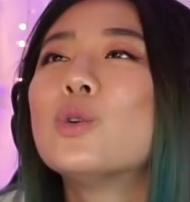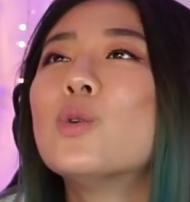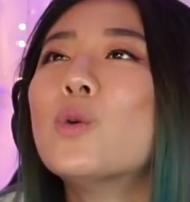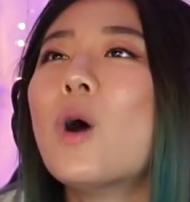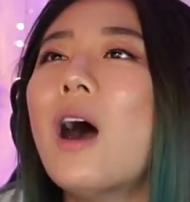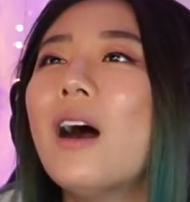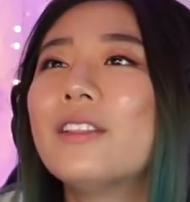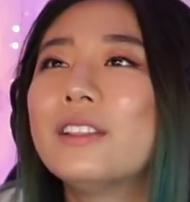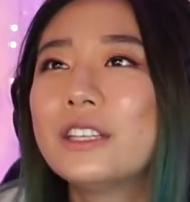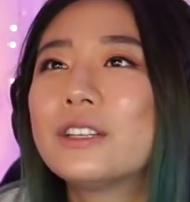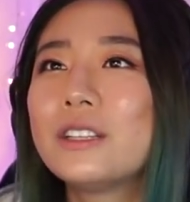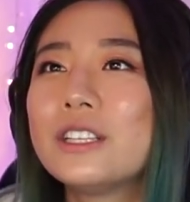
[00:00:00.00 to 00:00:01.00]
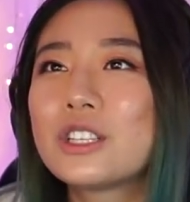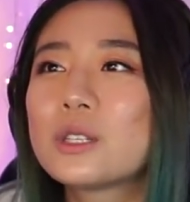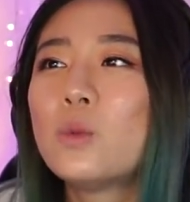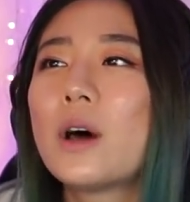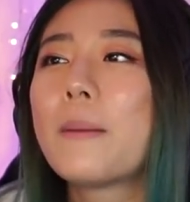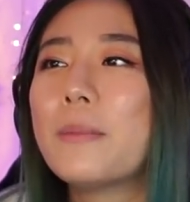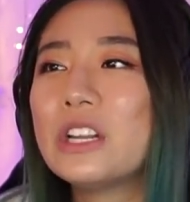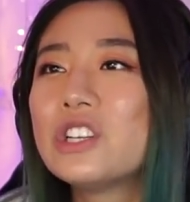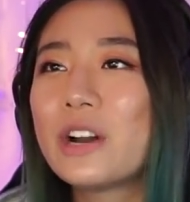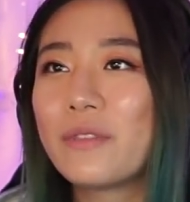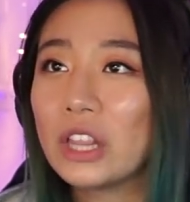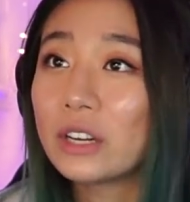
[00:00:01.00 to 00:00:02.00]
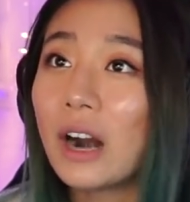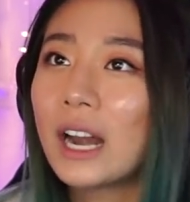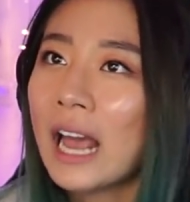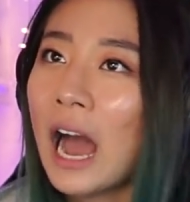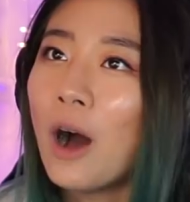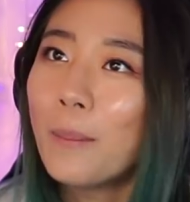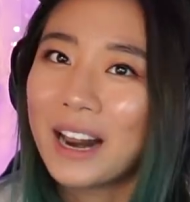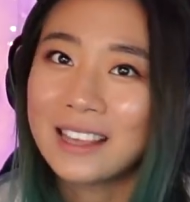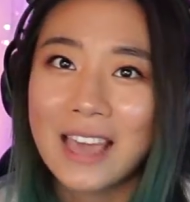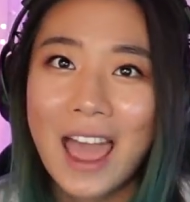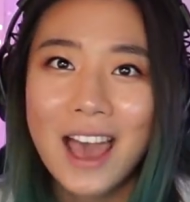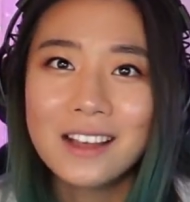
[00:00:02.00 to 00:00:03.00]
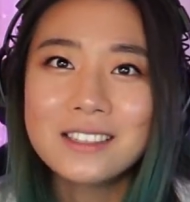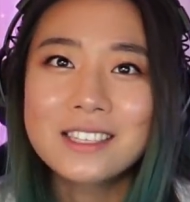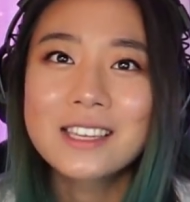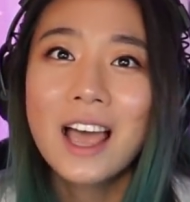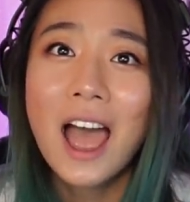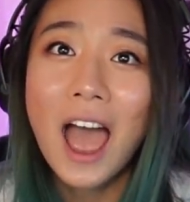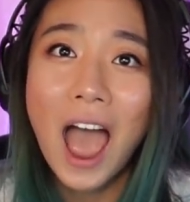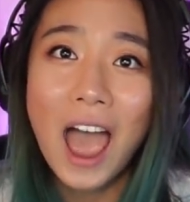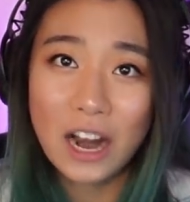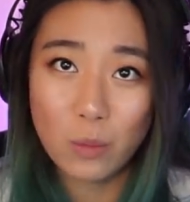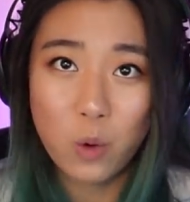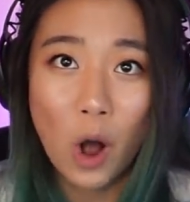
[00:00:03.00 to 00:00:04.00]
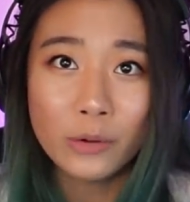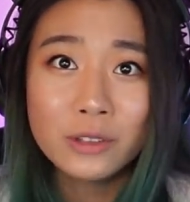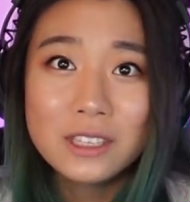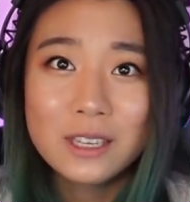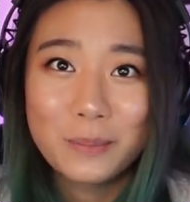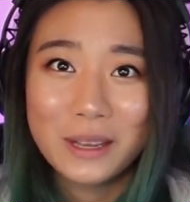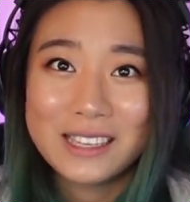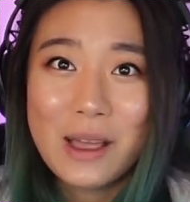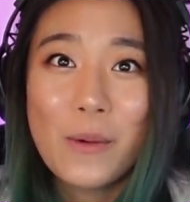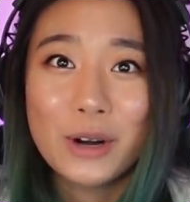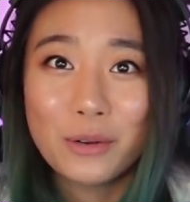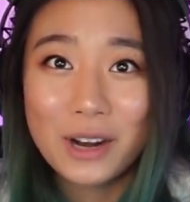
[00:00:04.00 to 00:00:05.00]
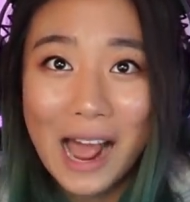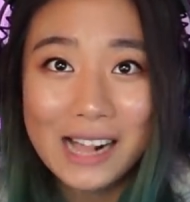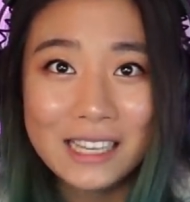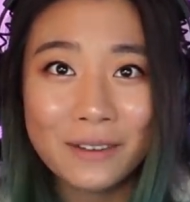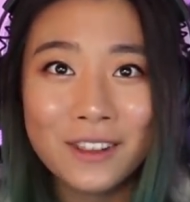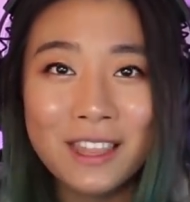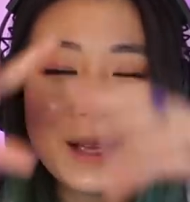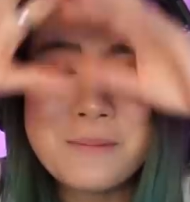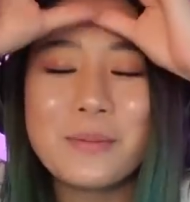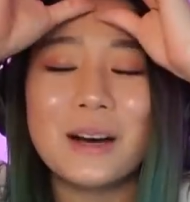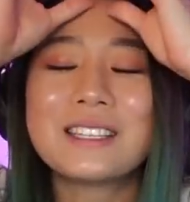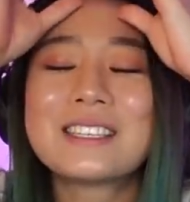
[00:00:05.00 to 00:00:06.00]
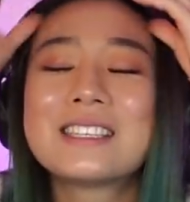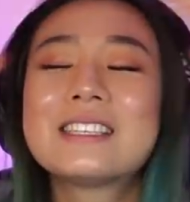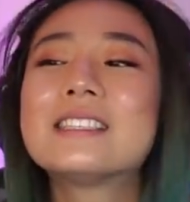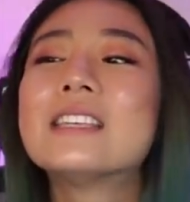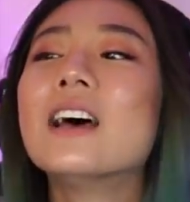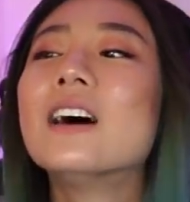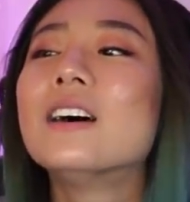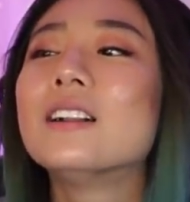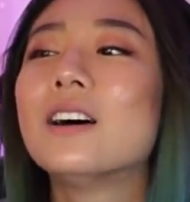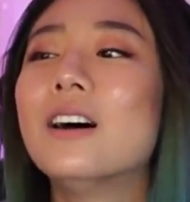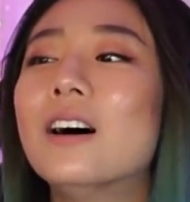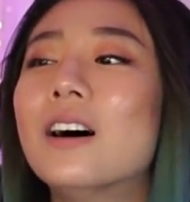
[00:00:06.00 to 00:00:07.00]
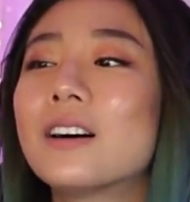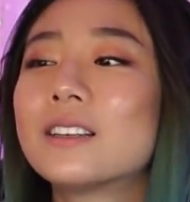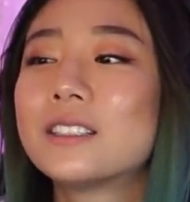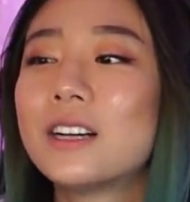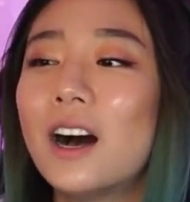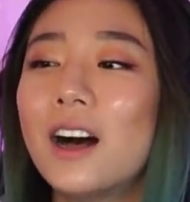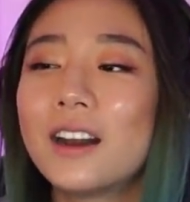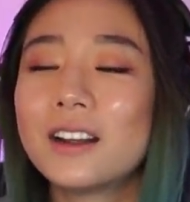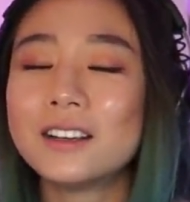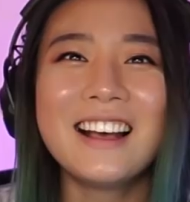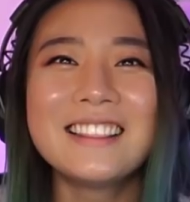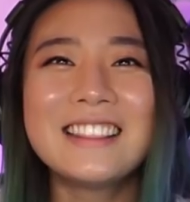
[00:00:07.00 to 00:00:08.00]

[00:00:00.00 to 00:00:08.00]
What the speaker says: to literally just want to binge everything right now, but I can't and I won't because I want to react to everything, but still, oh God.